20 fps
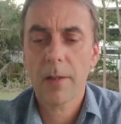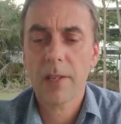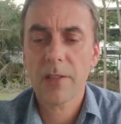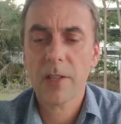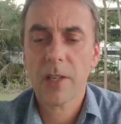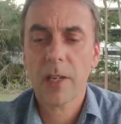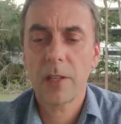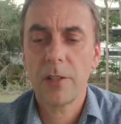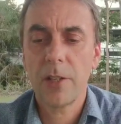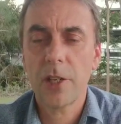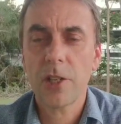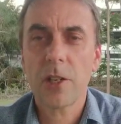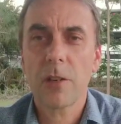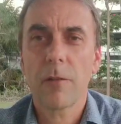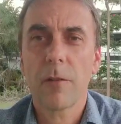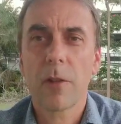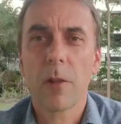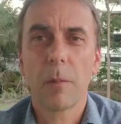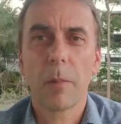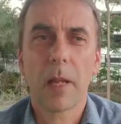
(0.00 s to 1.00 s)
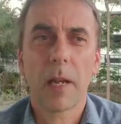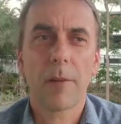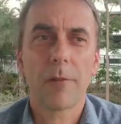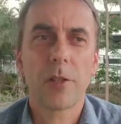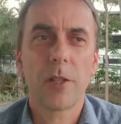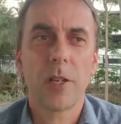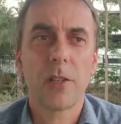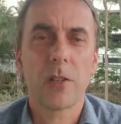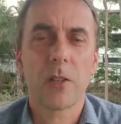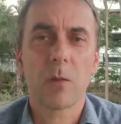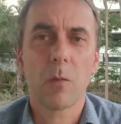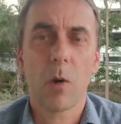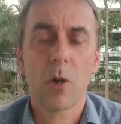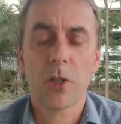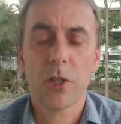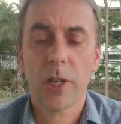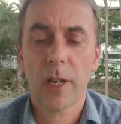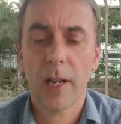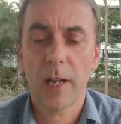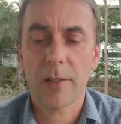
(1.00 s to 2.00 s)
There's a condition for the blood of Jesus
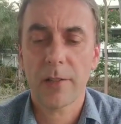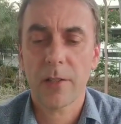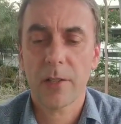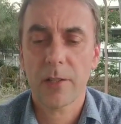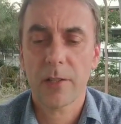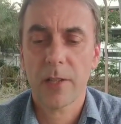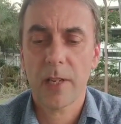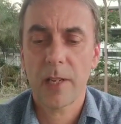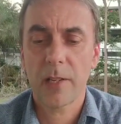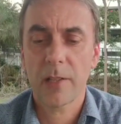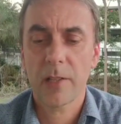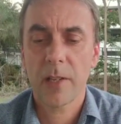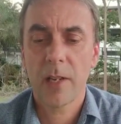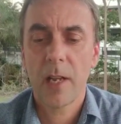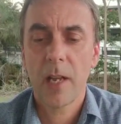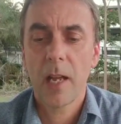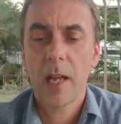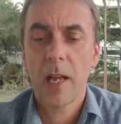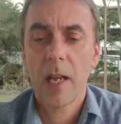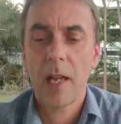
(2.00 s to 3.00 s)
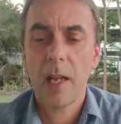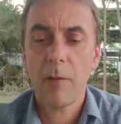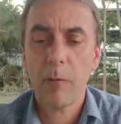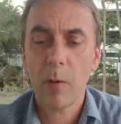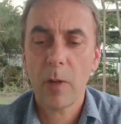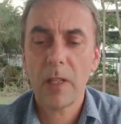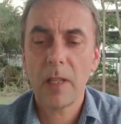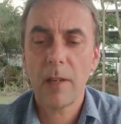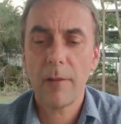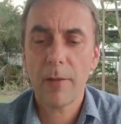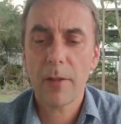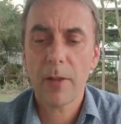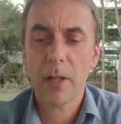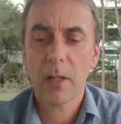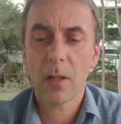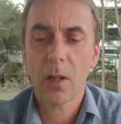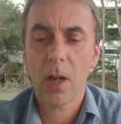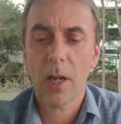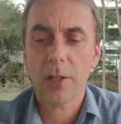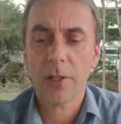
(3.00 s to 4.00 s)
washing us. It says, if we live in
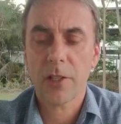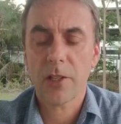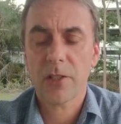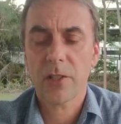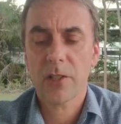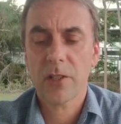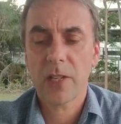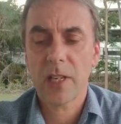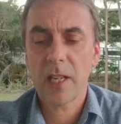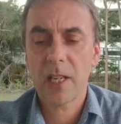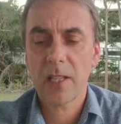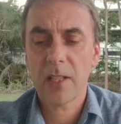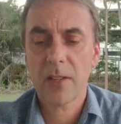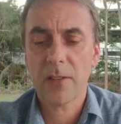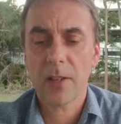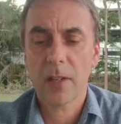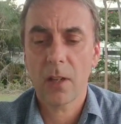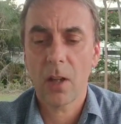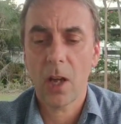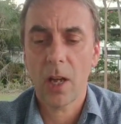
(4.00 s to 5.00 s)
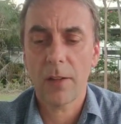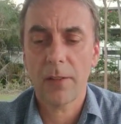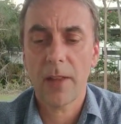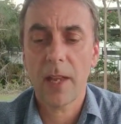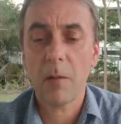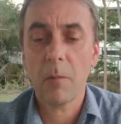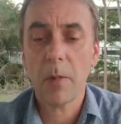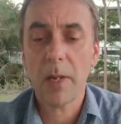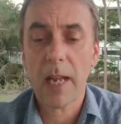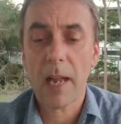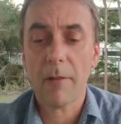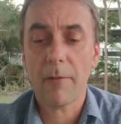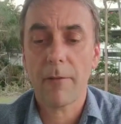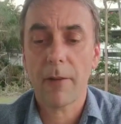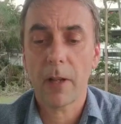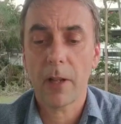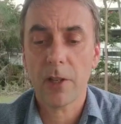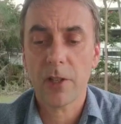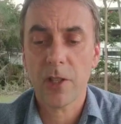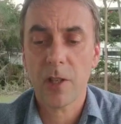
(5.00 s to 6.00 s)
the light just as he is in the light, then we have
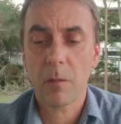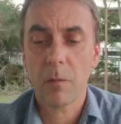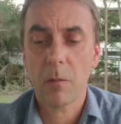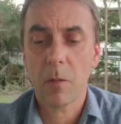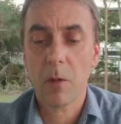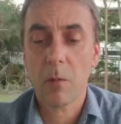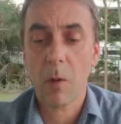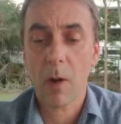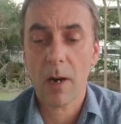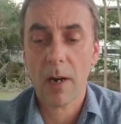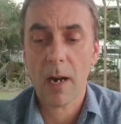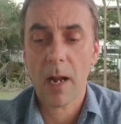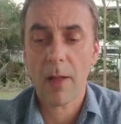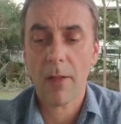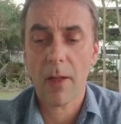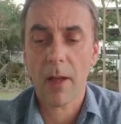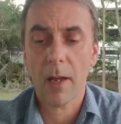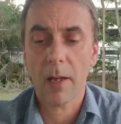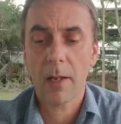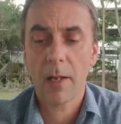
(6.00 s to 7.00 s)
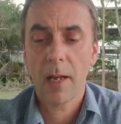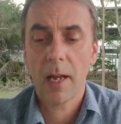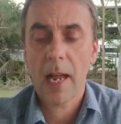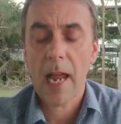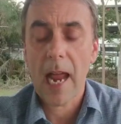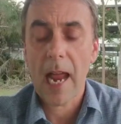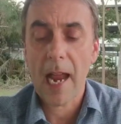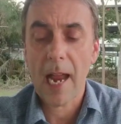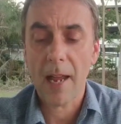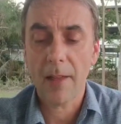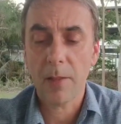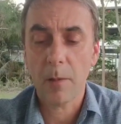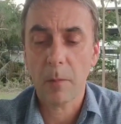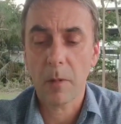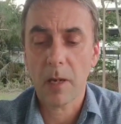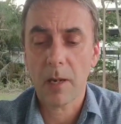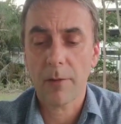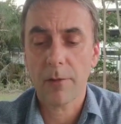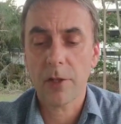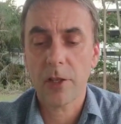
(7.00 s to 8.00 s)
fellowship with one another, and the
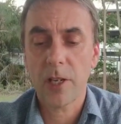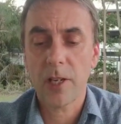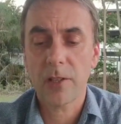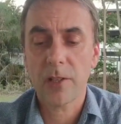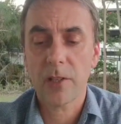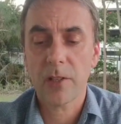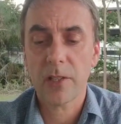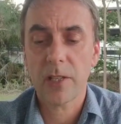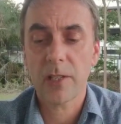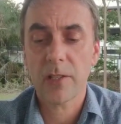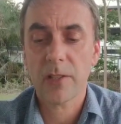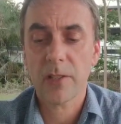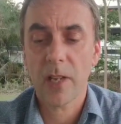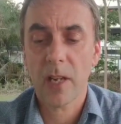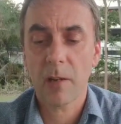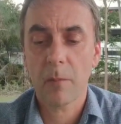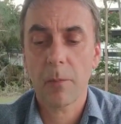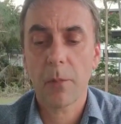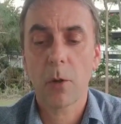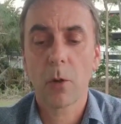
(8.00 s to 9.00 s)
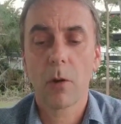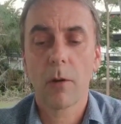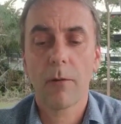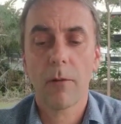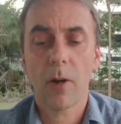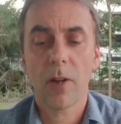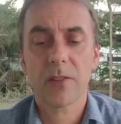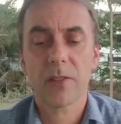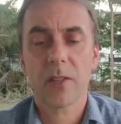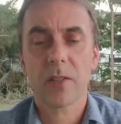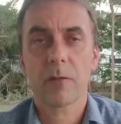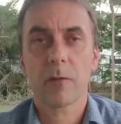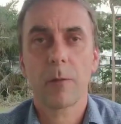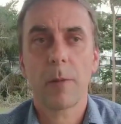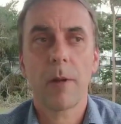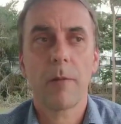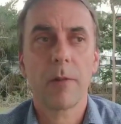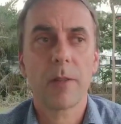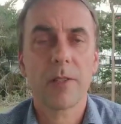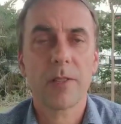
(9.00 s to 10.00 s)
blood of Jesus, his Son, purifies us
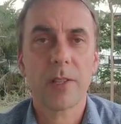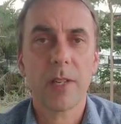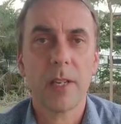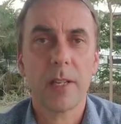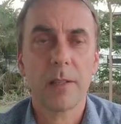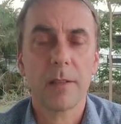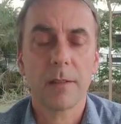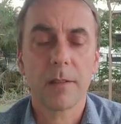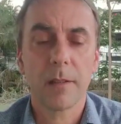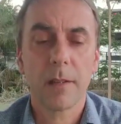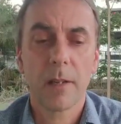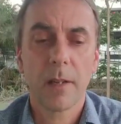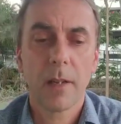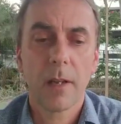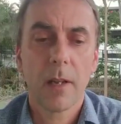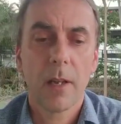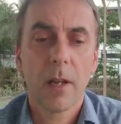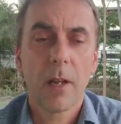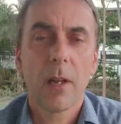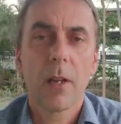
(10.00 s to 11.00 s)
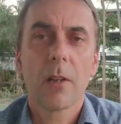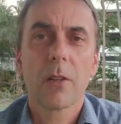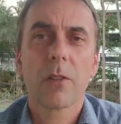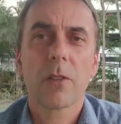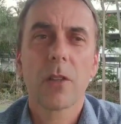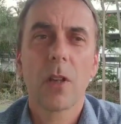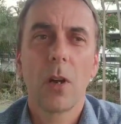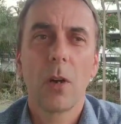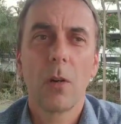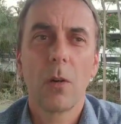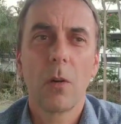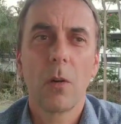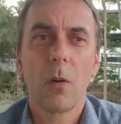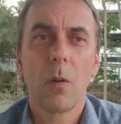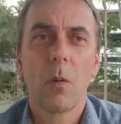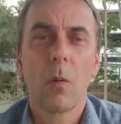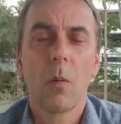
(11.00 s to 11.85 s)
from every sin. So